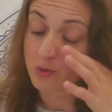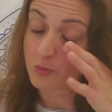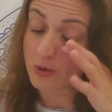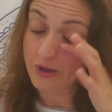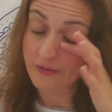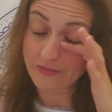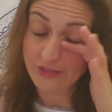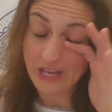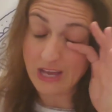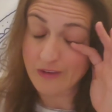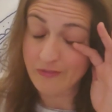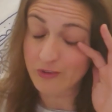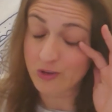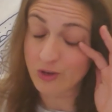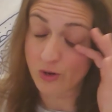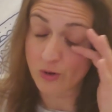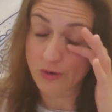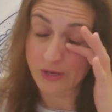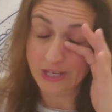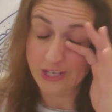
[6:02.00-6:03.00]
You have to have
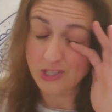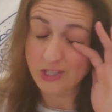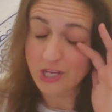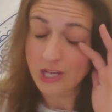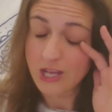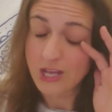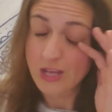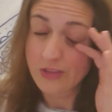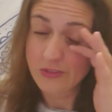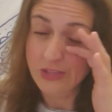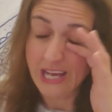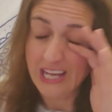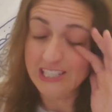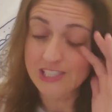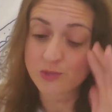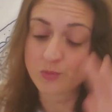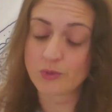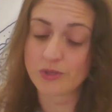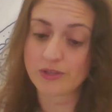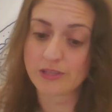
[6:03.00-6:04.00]
courage.
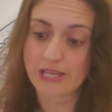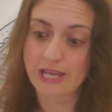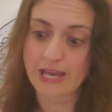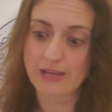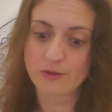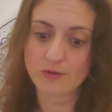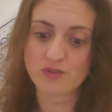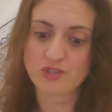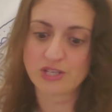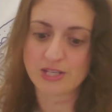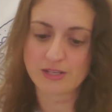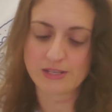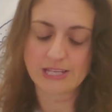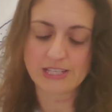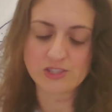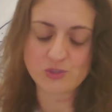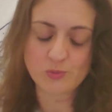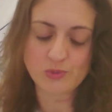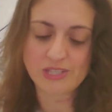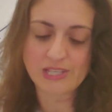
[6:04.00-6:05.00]
That's what the energy,
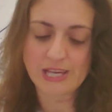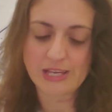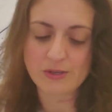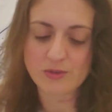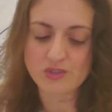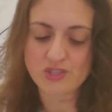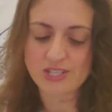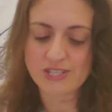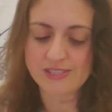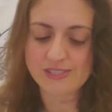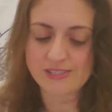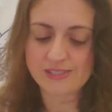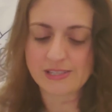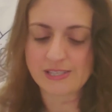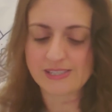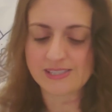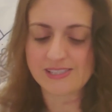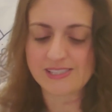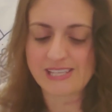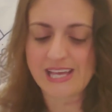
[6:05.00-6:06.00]
that's what the energy is,
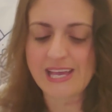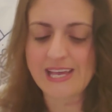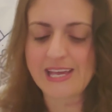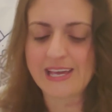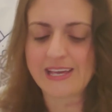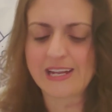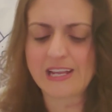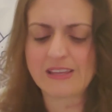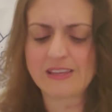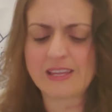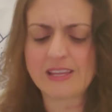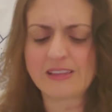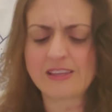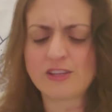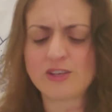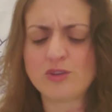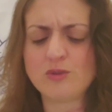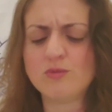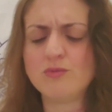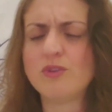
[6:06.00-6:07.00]
is saying. And I think
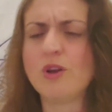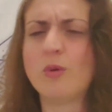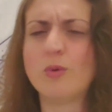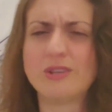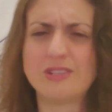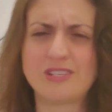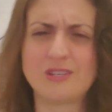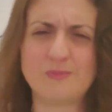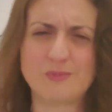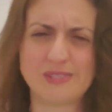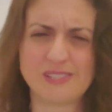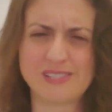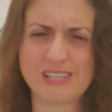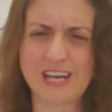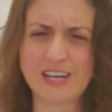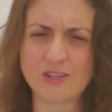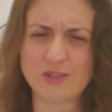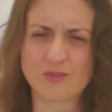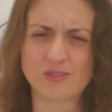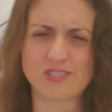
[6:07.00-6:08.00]
that you know it deep
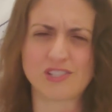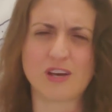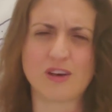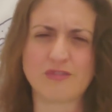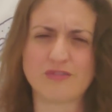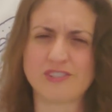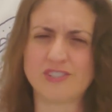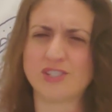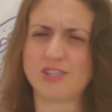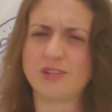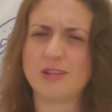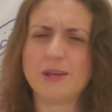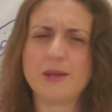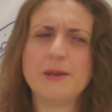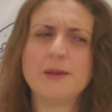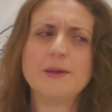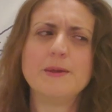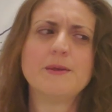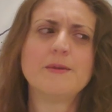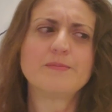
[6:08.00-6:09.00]
inside yourself is you,
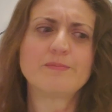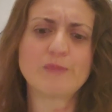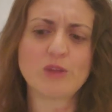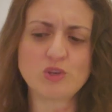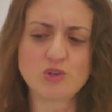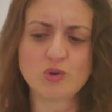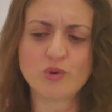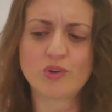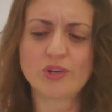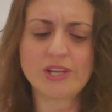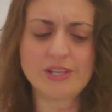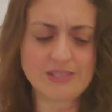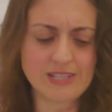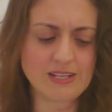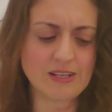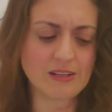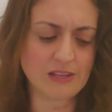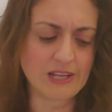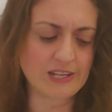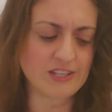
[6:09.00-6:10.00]
you're going to
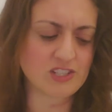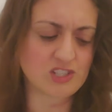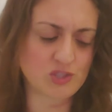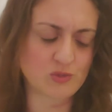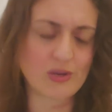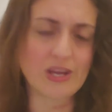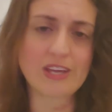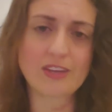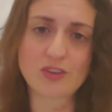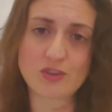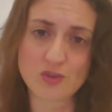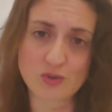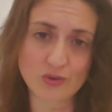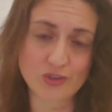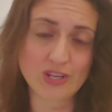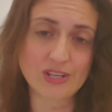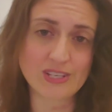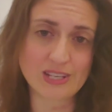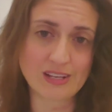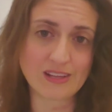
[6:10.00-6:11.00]
need a lot of strength and you're
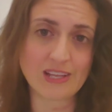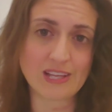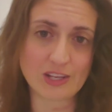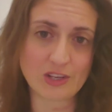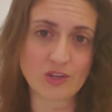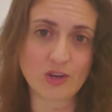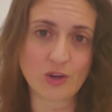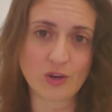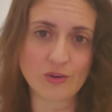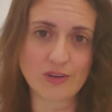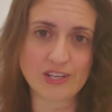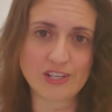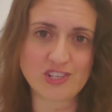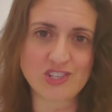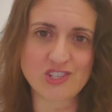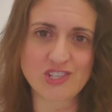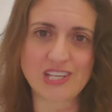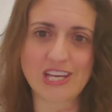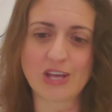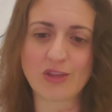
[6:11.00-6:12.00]
going to need a lot of
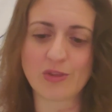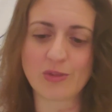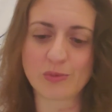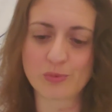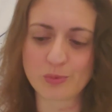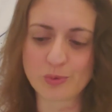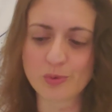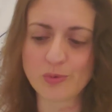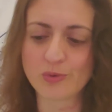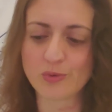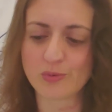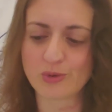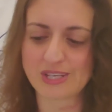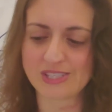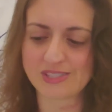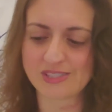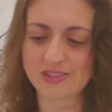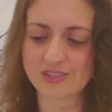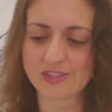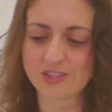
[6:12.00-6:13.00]
courage to get through the
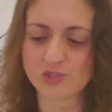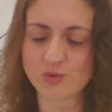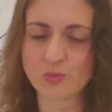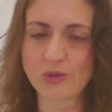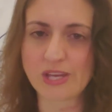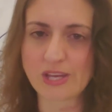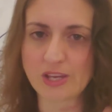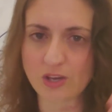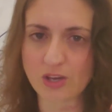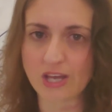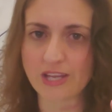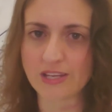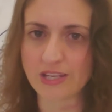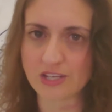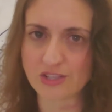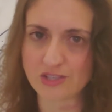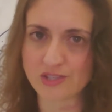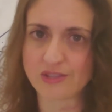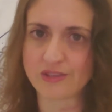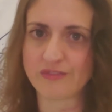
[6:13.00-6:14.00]
rest of this week and
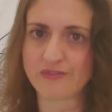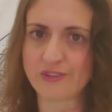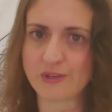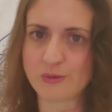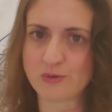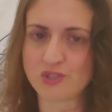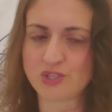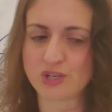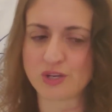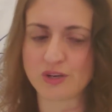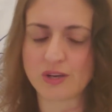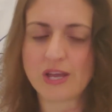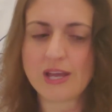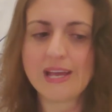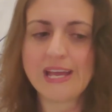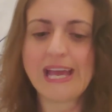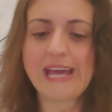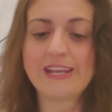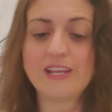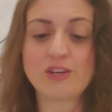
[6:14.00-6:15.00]
into the future.
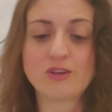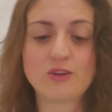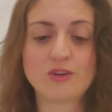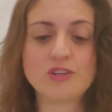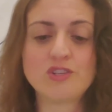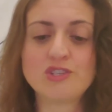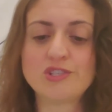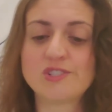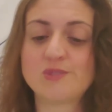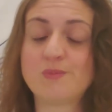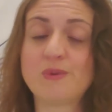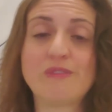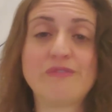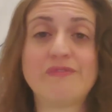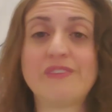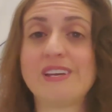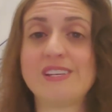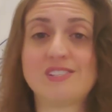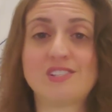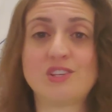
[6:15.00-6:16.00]
And it could just be
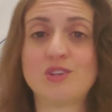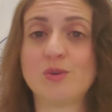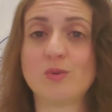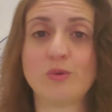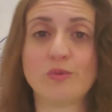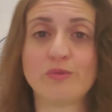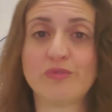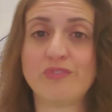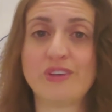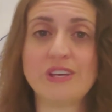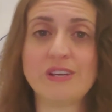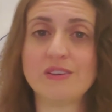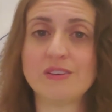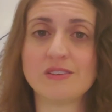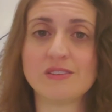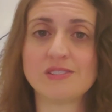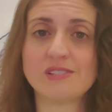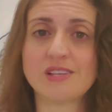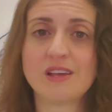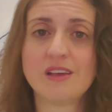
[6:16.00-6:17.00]
facing your own
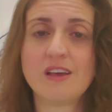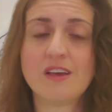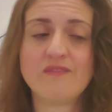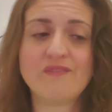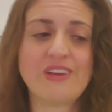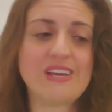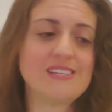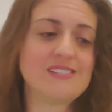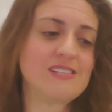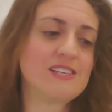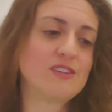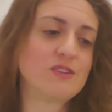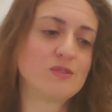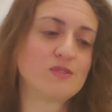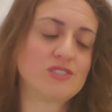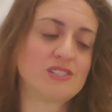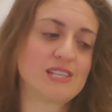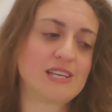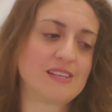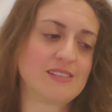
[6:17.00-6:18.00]
fears, facing
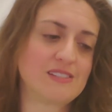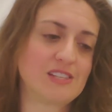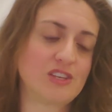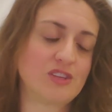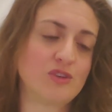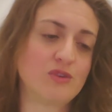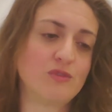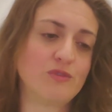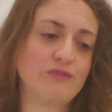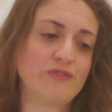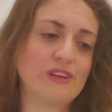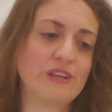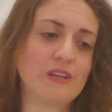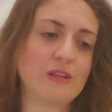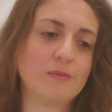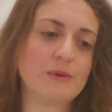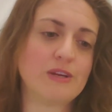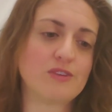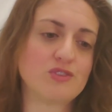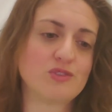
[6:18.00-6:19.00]
those things that you feel
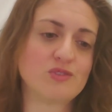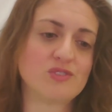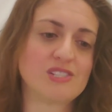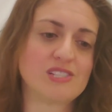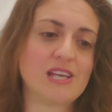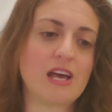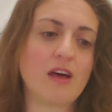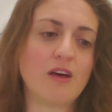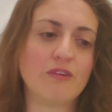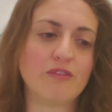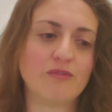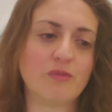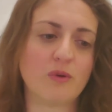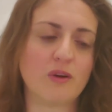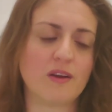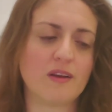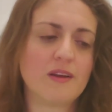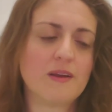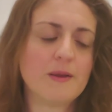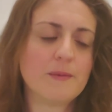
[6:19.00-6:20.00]
about yourself
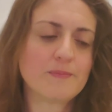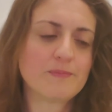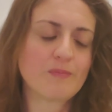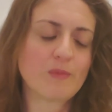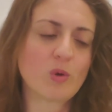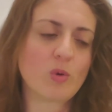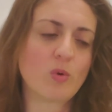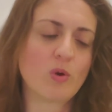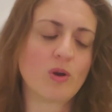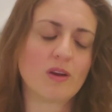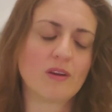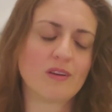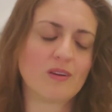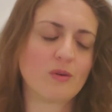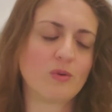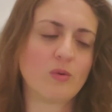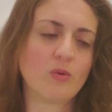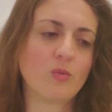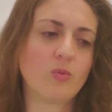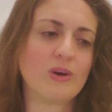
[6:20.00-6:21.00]
or
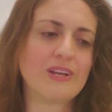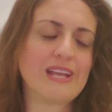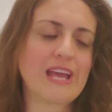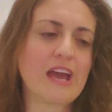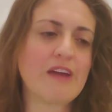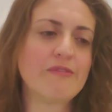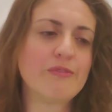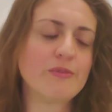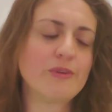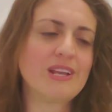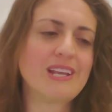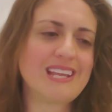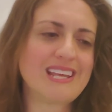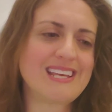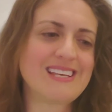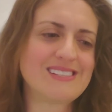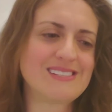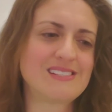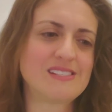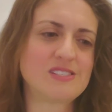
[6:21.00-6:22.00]
or whatever it
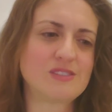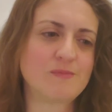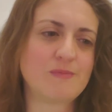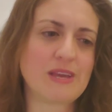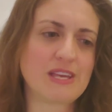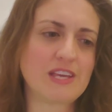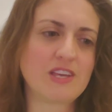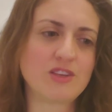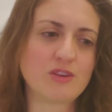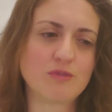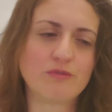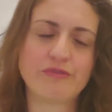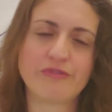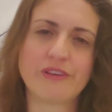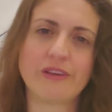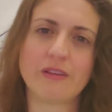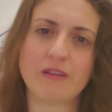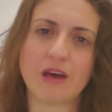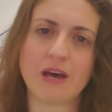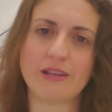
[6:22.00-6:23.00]
is that's making you
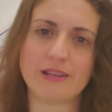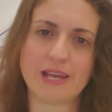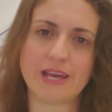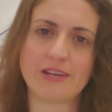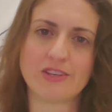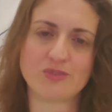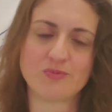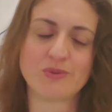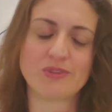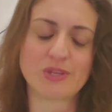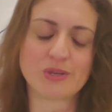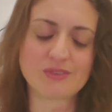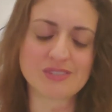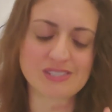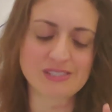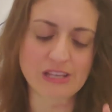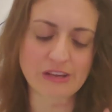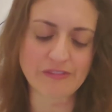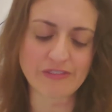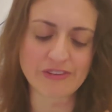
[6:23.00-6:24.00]
feel on edge, but there
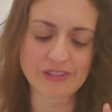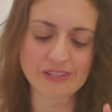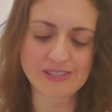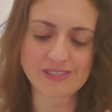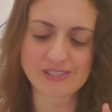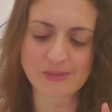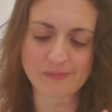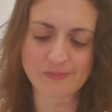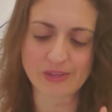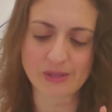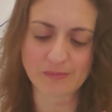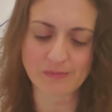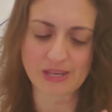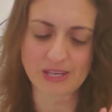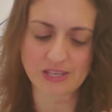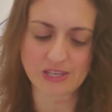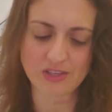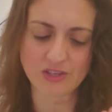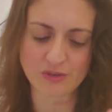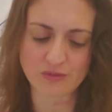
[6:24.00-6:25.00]
is definitely something
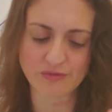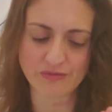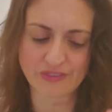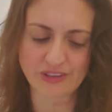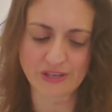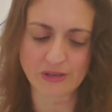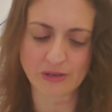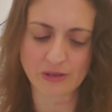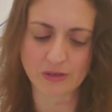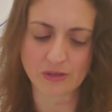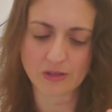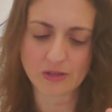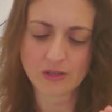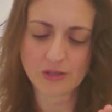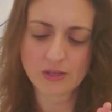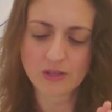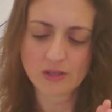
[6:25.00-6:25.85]
making you feel